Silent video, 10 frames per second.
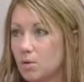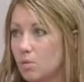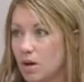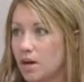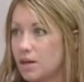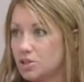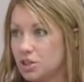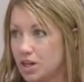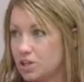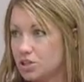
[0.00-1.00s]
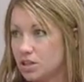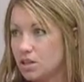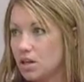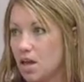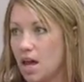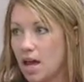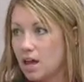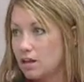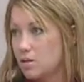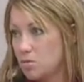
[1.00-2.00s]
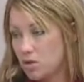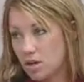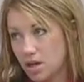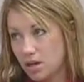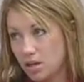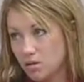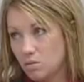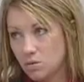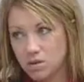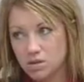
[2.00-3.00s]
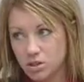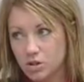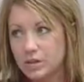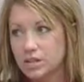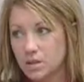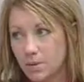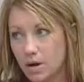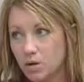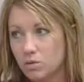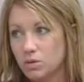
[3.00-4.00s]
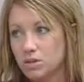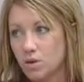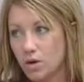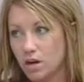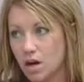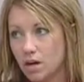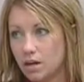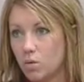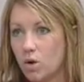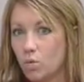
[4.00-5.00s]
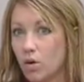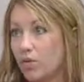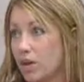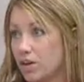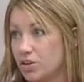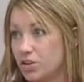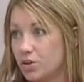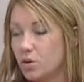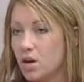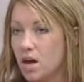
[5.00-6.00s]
one, education and communicating with students about what's going on and what they can do.